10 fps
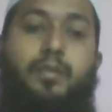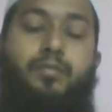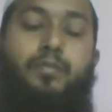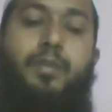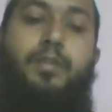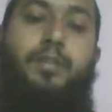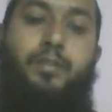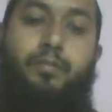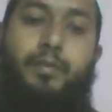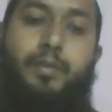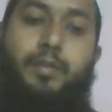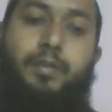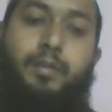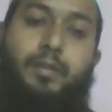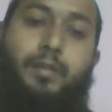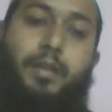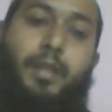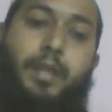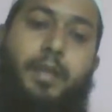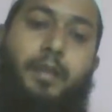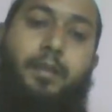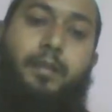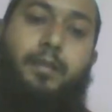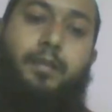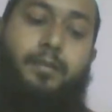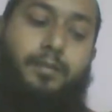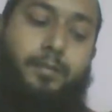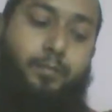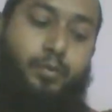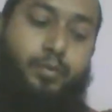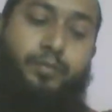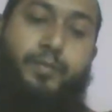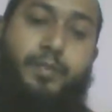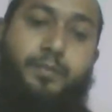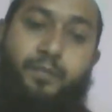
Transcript: So he discovered, suppose the first